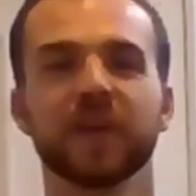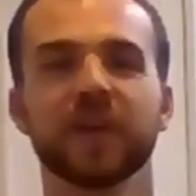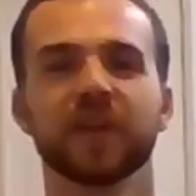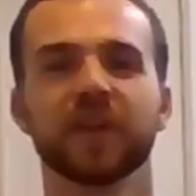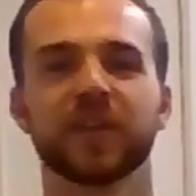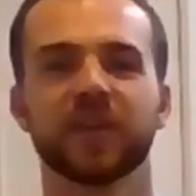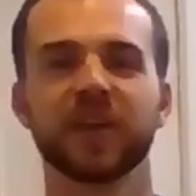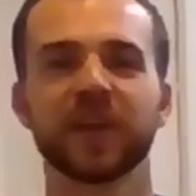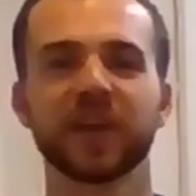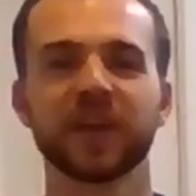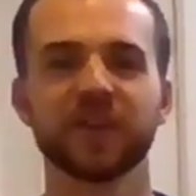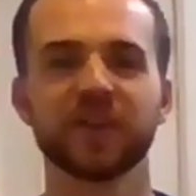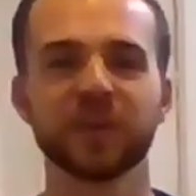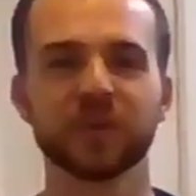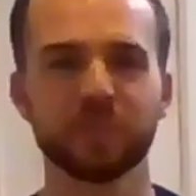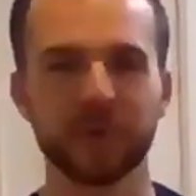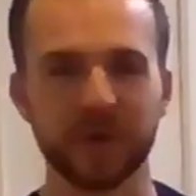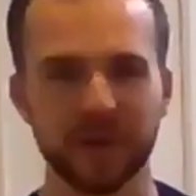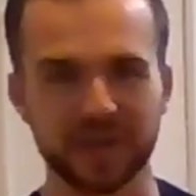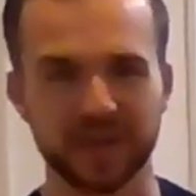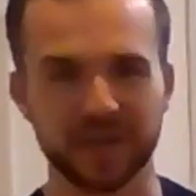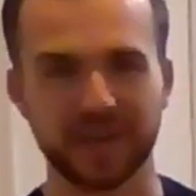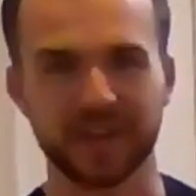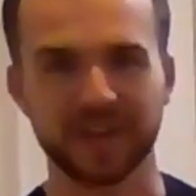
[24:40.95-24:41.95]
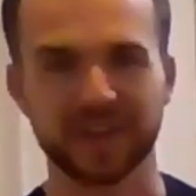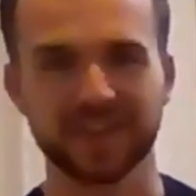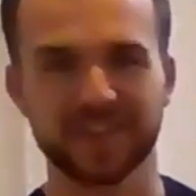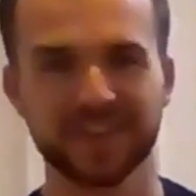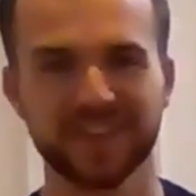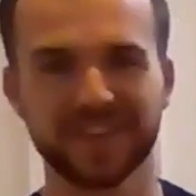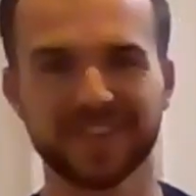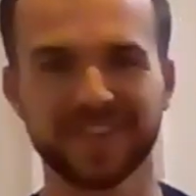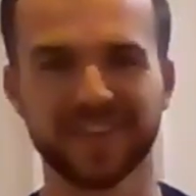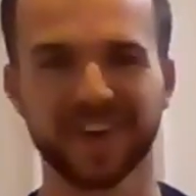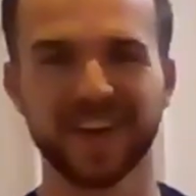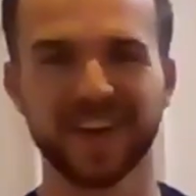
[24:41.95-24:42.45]
You're getting your butt kicked,
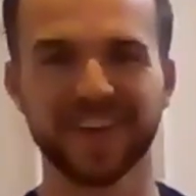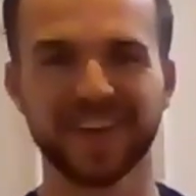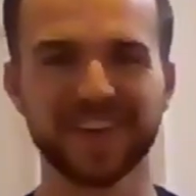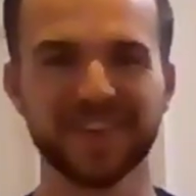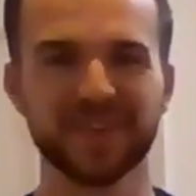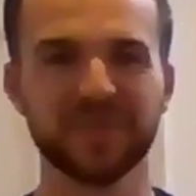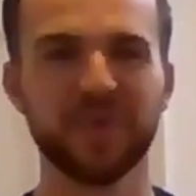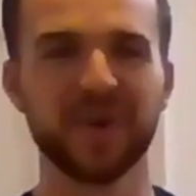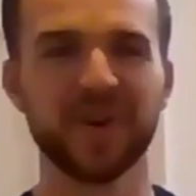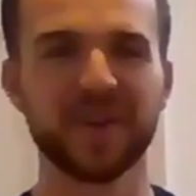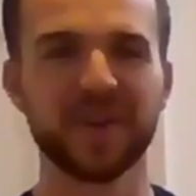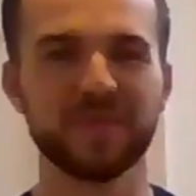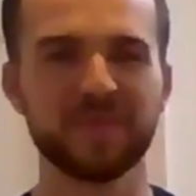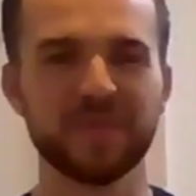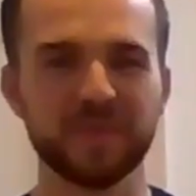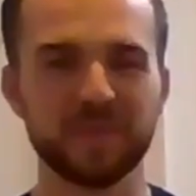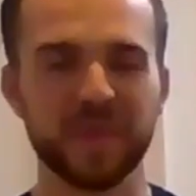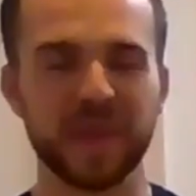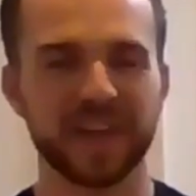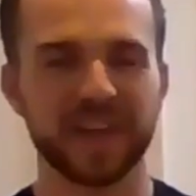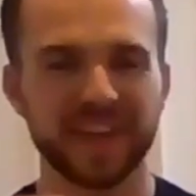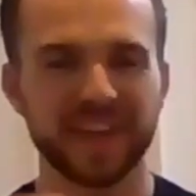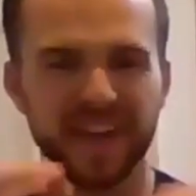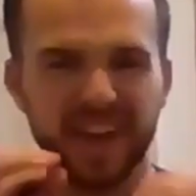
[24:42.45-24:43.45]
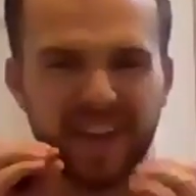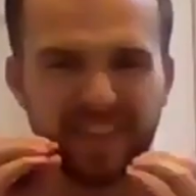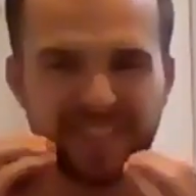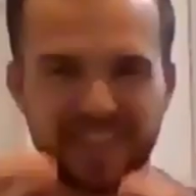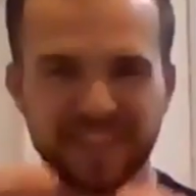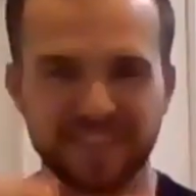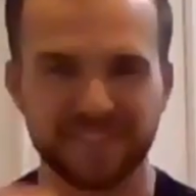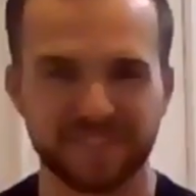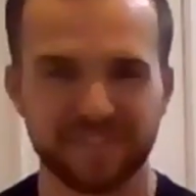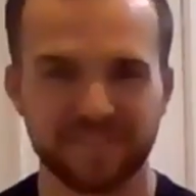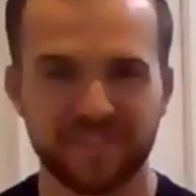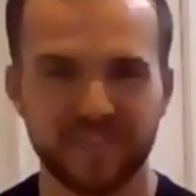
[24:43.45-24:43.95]
right? You want to make it as
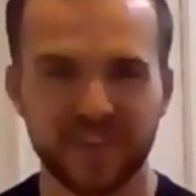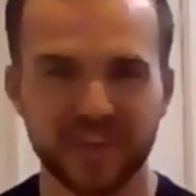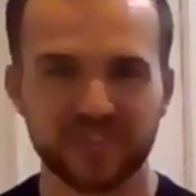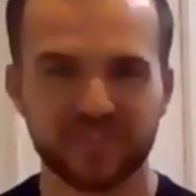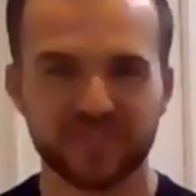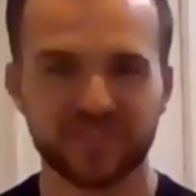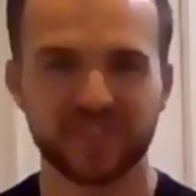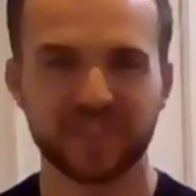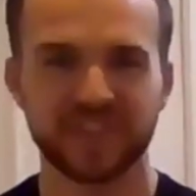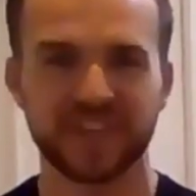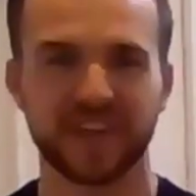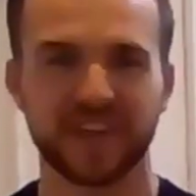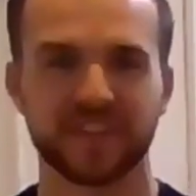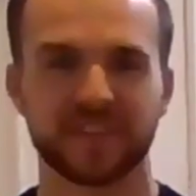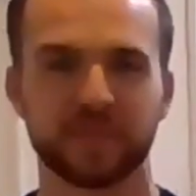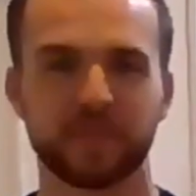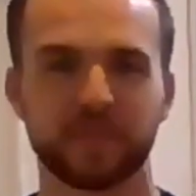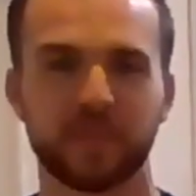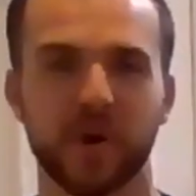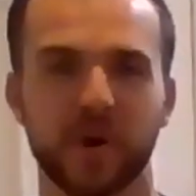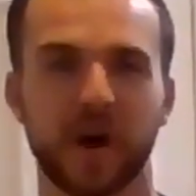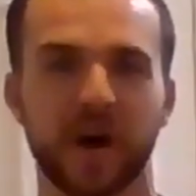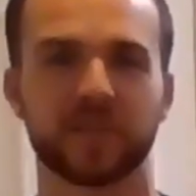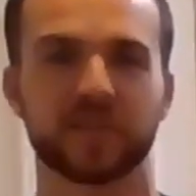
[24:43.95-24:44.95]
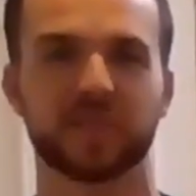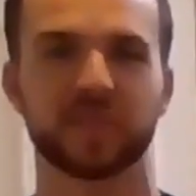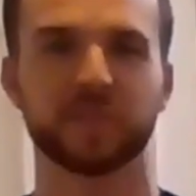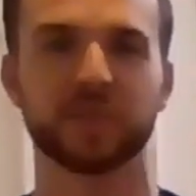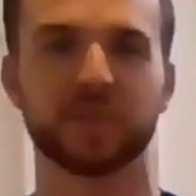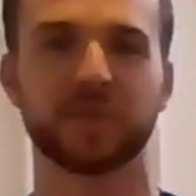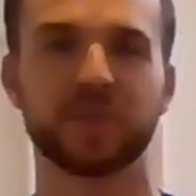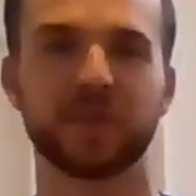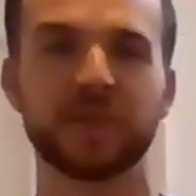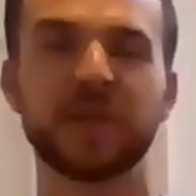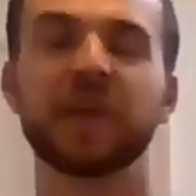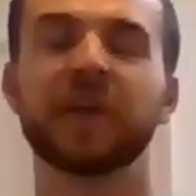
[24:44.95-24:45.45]
efficient as
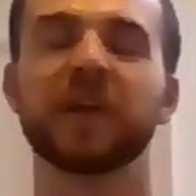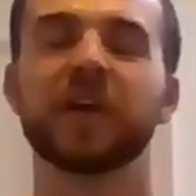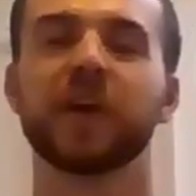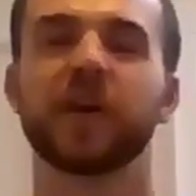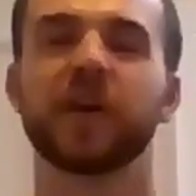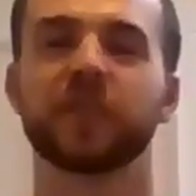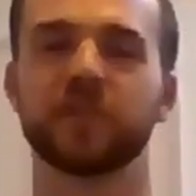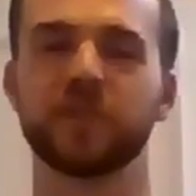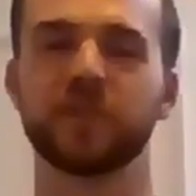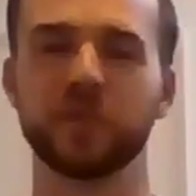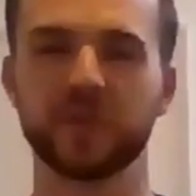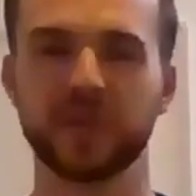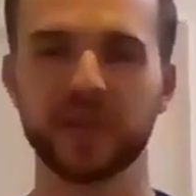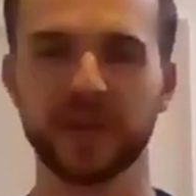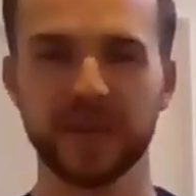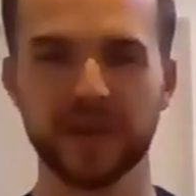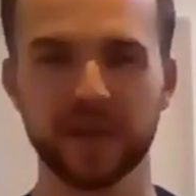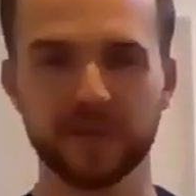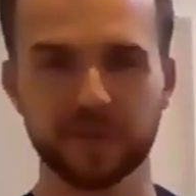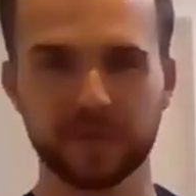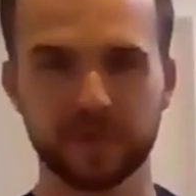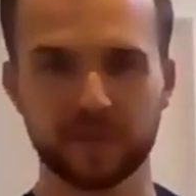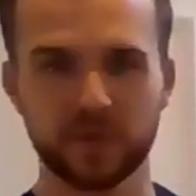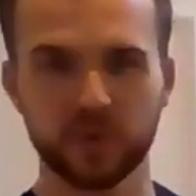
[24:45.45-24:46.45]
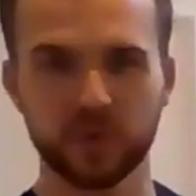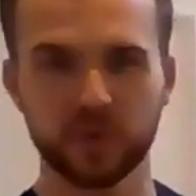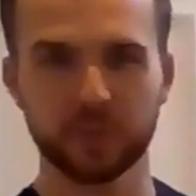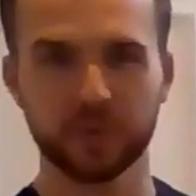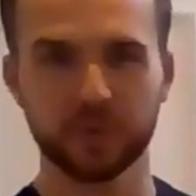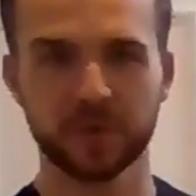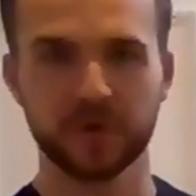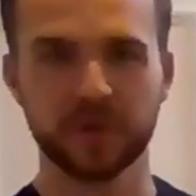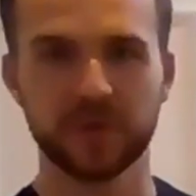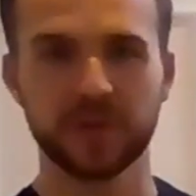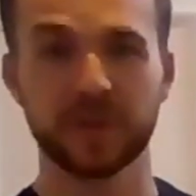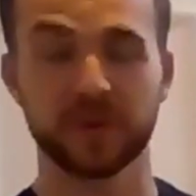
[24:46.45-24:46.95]
possible so you can give super
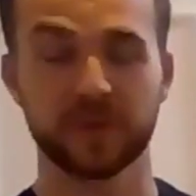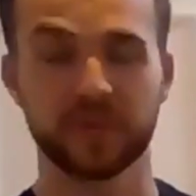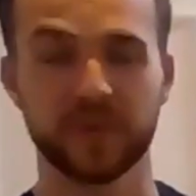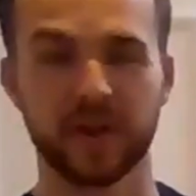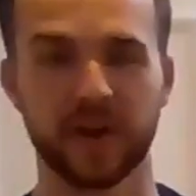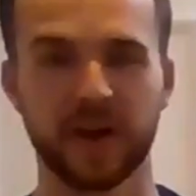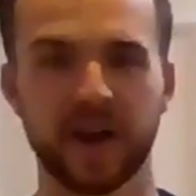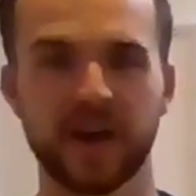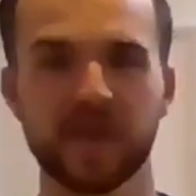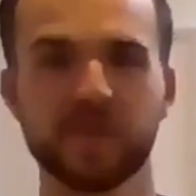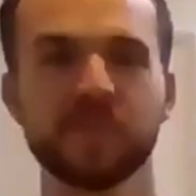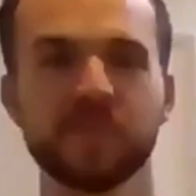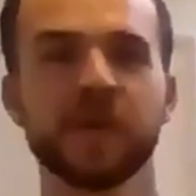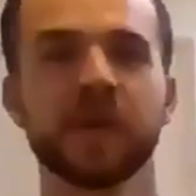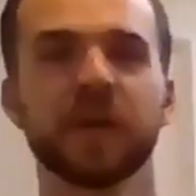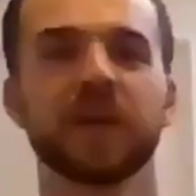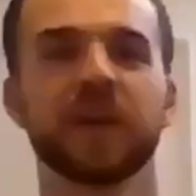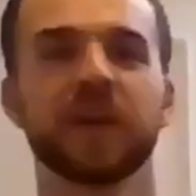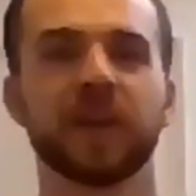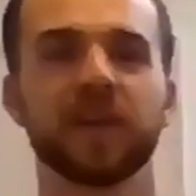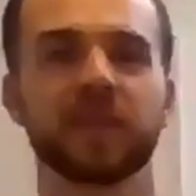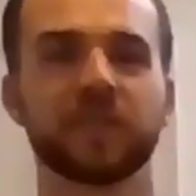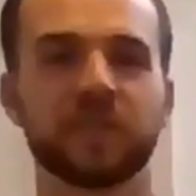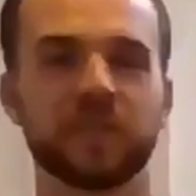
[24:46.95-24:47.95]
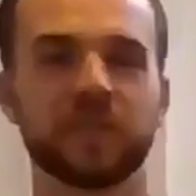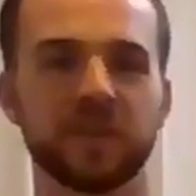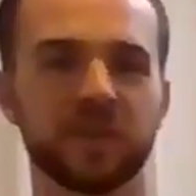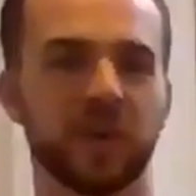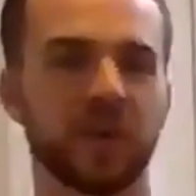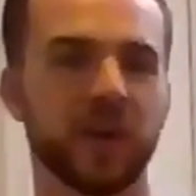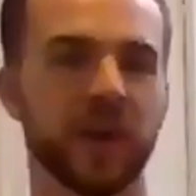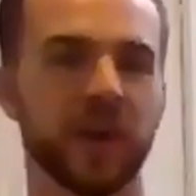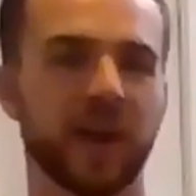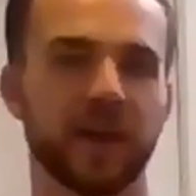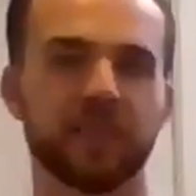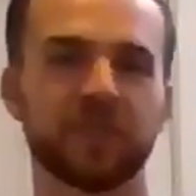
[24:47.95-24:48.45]
clear time and so you
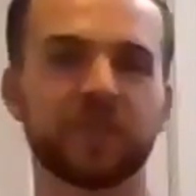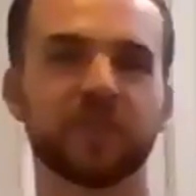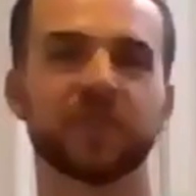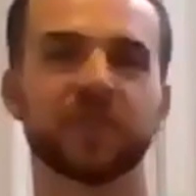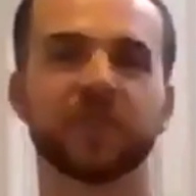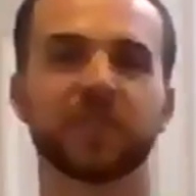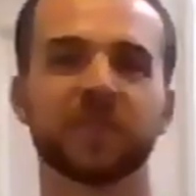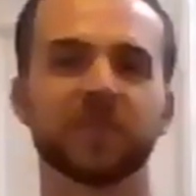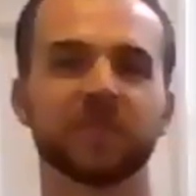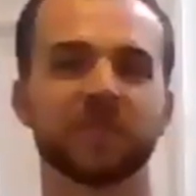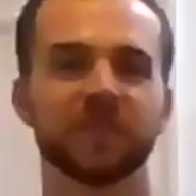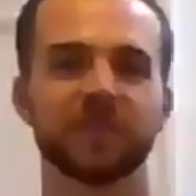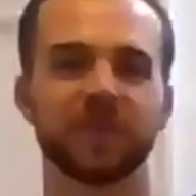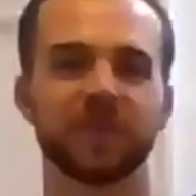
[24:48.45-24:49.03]
don't have to,